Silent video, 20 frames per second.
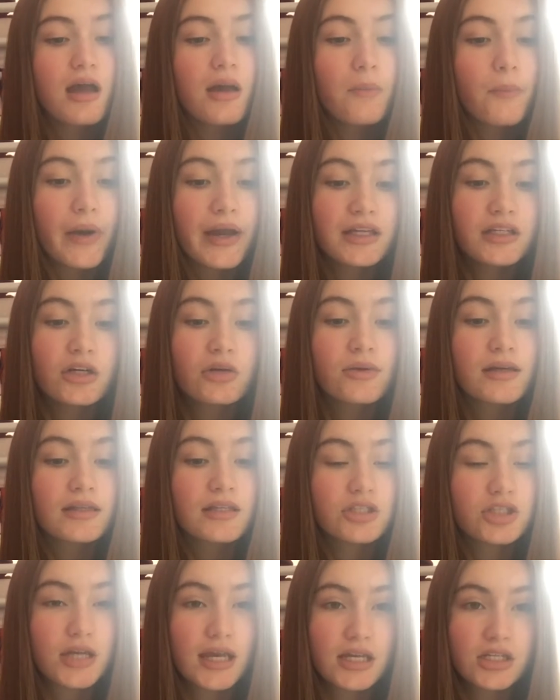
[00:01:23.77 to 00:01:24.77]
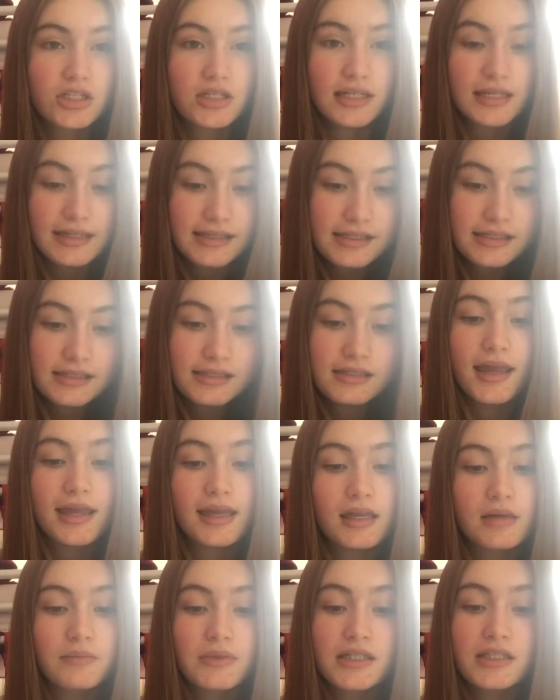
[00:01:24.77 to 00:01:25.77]
By knowing the change in heat, it
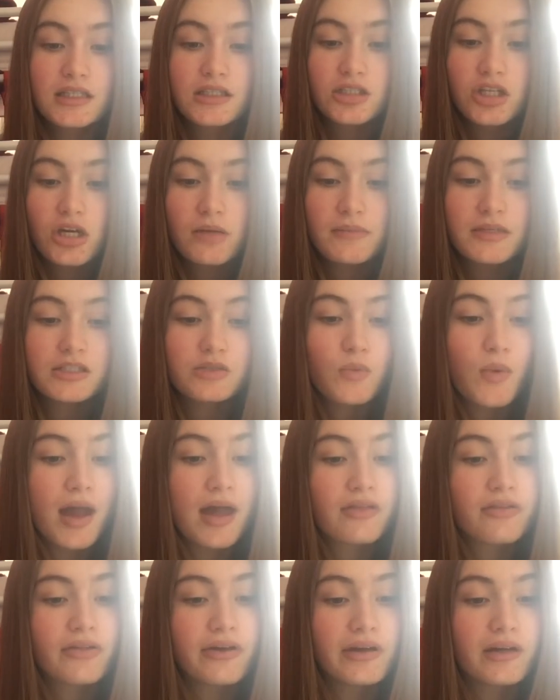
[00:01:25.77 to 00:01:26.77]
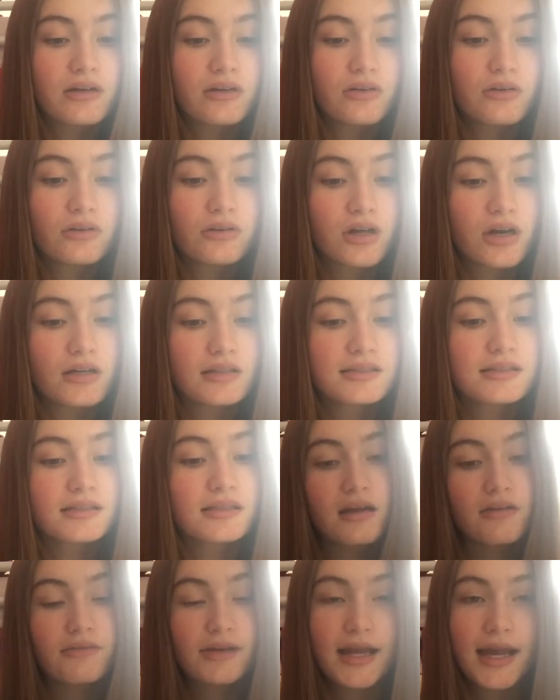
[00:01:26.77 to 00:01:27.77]
can be determined whether or not
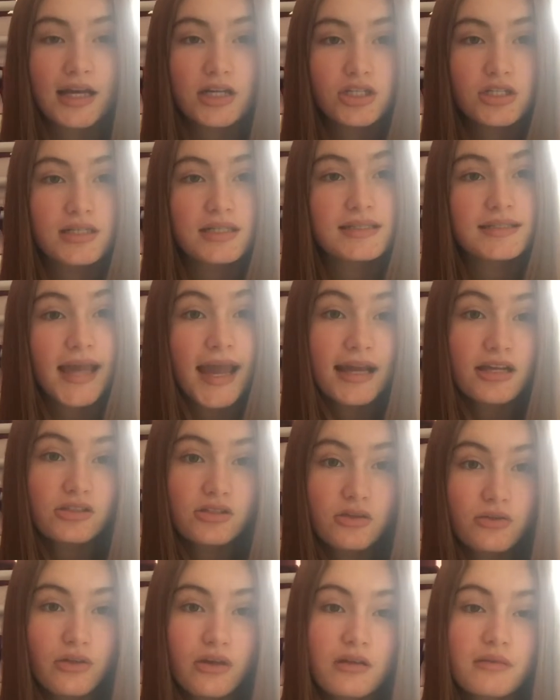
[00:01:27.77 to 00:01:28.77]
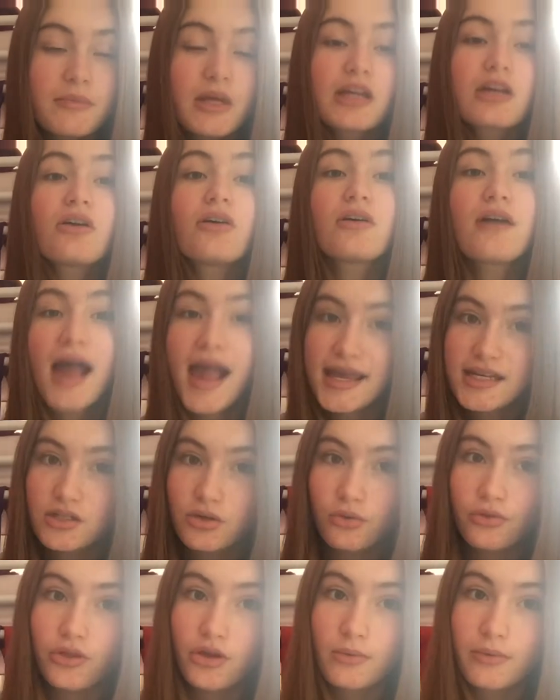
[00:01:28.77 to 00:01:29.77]
a reaction is exothermic or
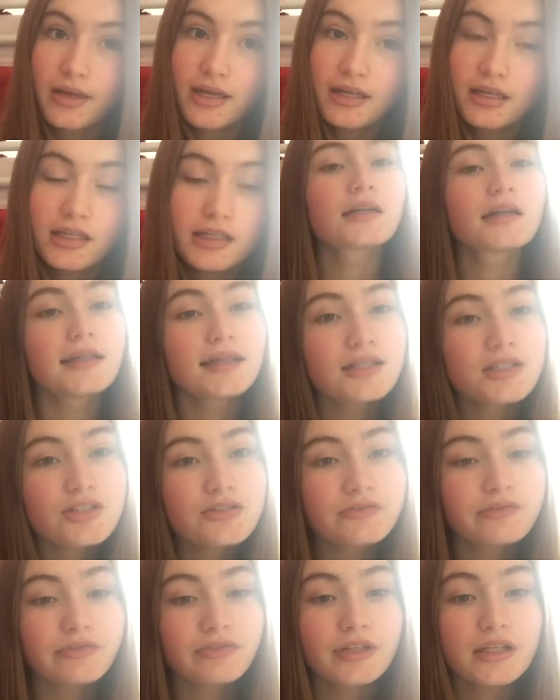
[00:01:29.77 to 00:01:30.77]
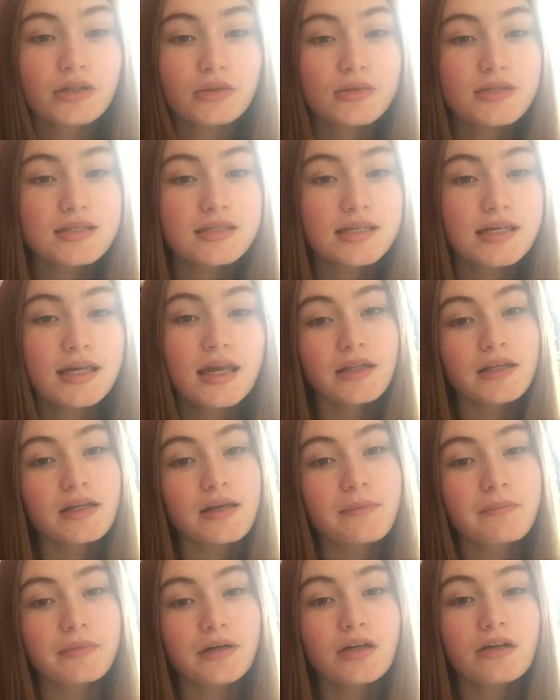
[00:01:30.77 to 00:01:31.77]
endothermic. Collision frequency, the
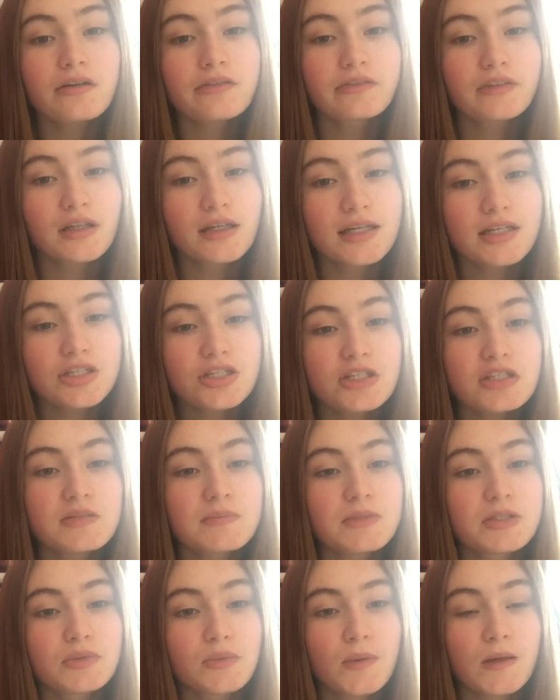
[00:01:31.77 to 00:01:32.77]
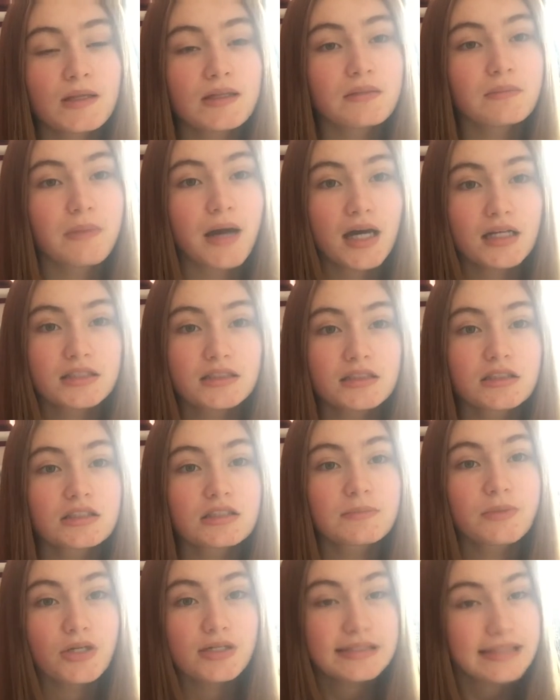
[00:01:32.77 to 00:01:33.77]
number of collisions between particles
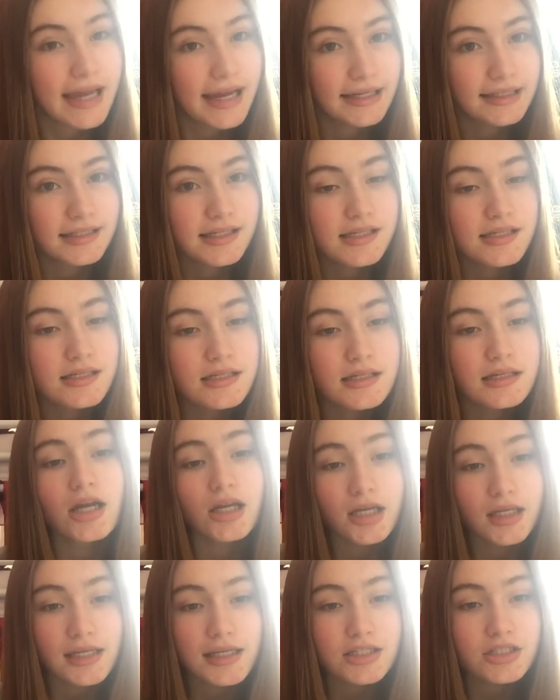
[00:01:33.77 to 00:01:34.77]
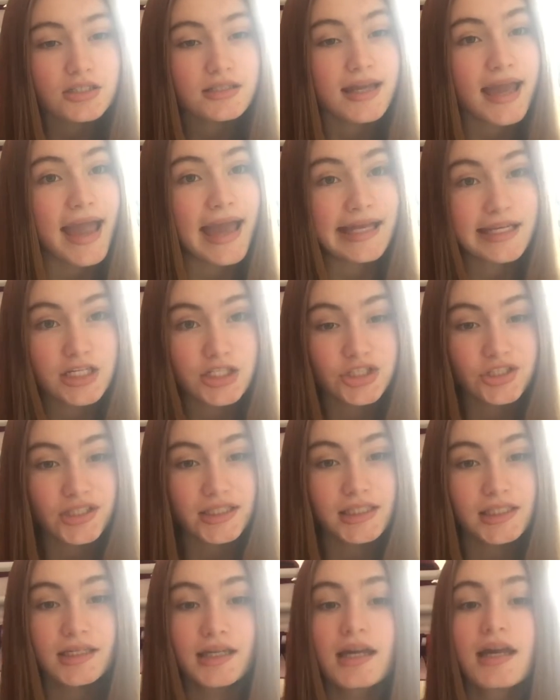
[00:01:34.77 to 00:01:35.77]
per second. Collision
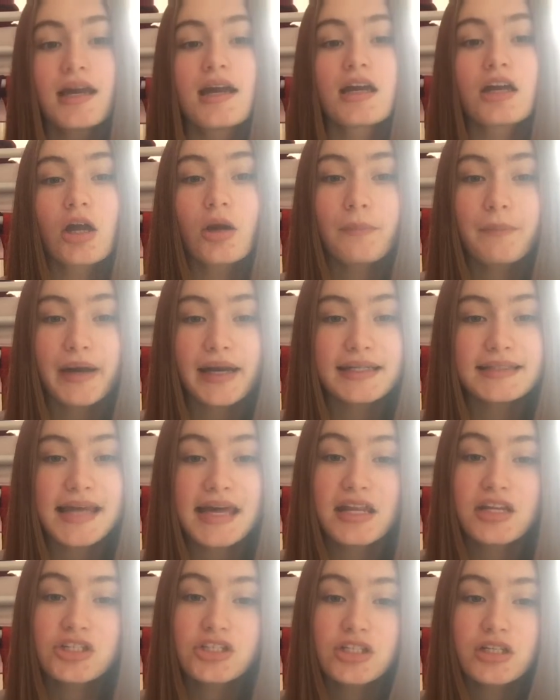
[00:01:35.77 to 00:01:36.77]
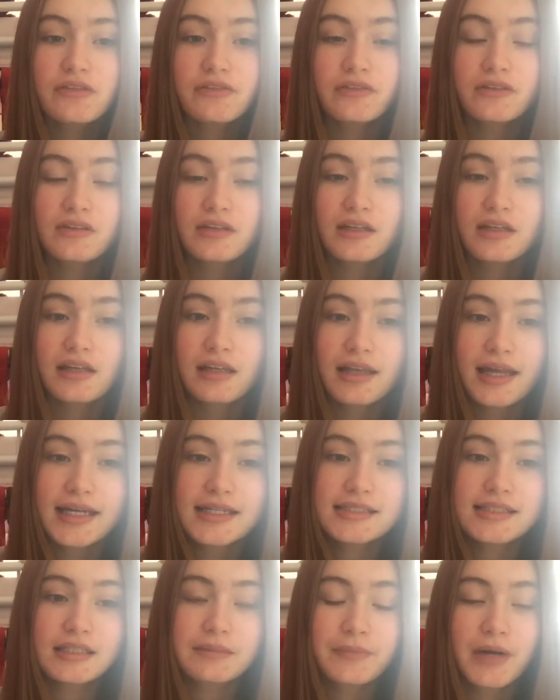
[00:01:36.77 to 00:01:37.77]
energy, combined energy of the
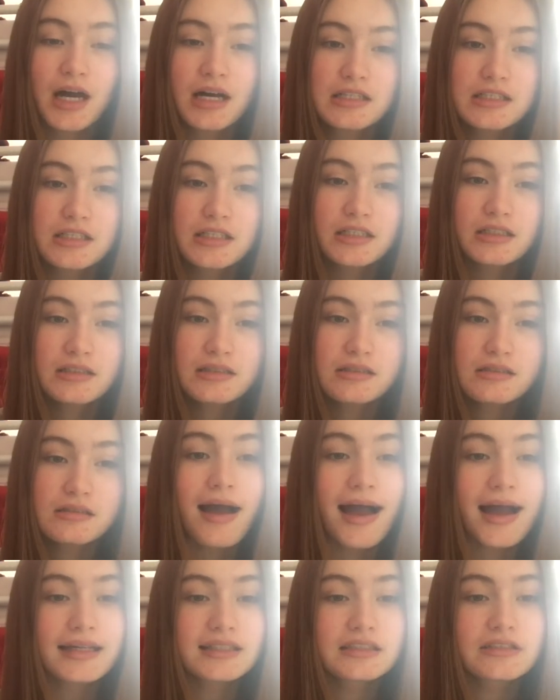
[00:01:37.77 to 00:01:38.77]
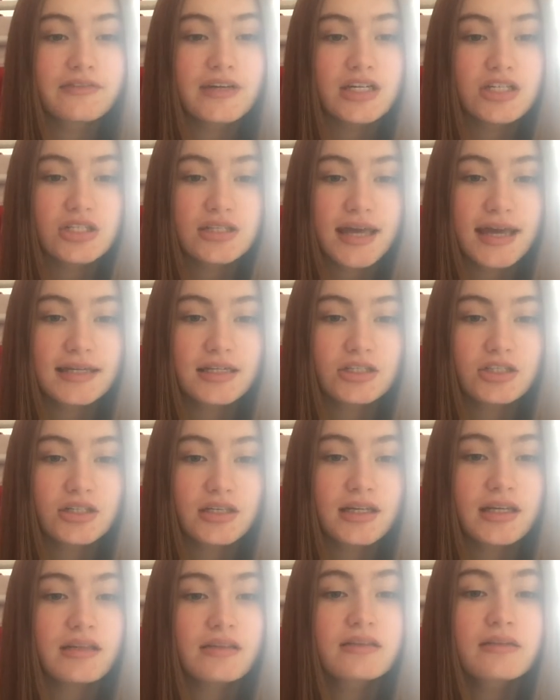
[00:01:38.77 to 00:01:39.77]
colliding particles. Activation
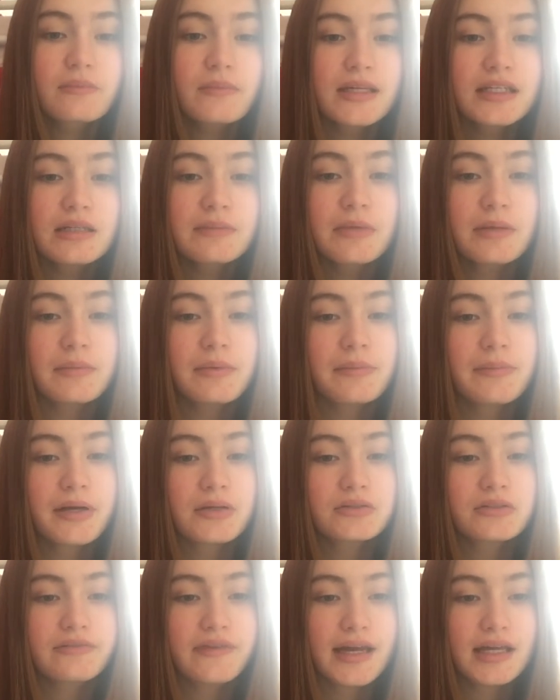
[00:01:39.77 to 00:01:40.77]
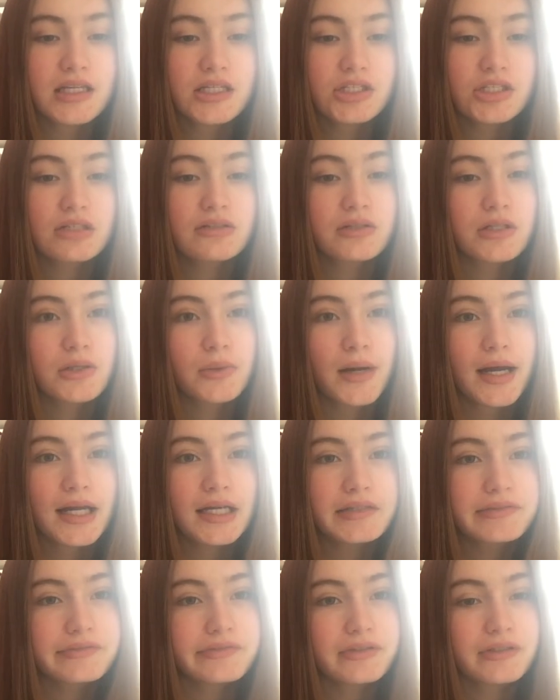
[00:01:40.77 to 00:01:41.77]
energy, the minimum amount of energy
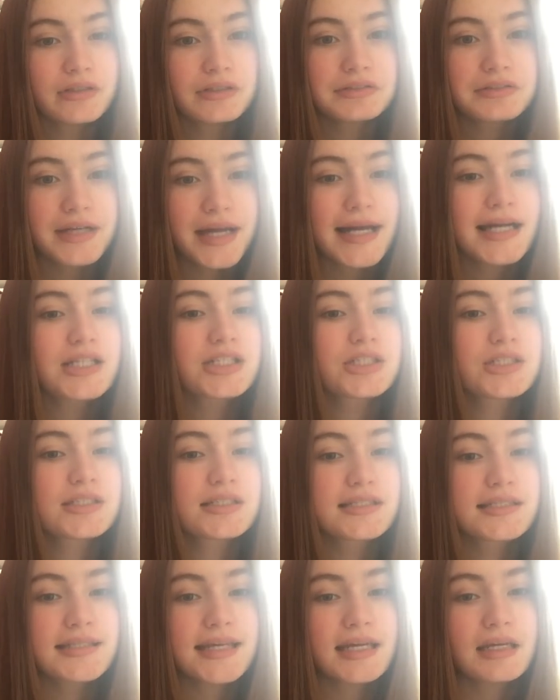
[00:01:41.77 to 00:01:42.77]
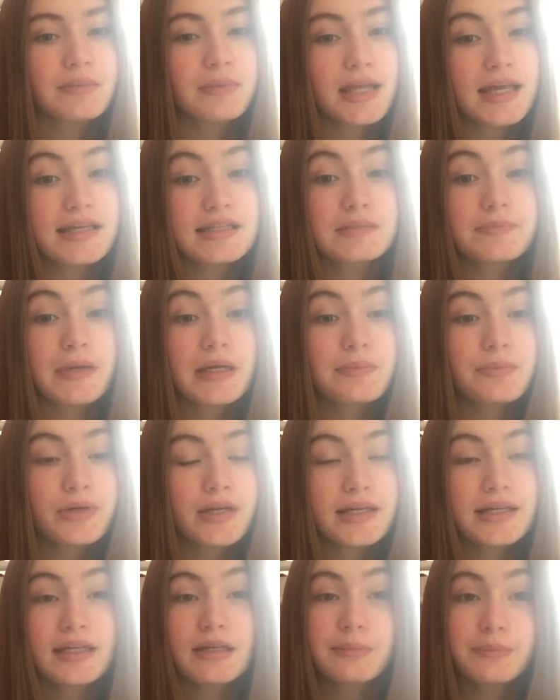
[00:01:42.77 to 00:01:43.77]
required for a reaction to take place by
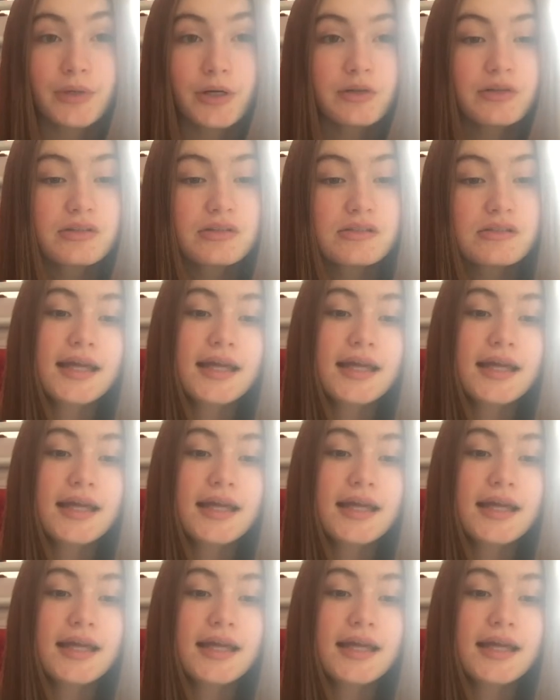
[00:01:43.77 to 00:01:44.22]
breaking bonds.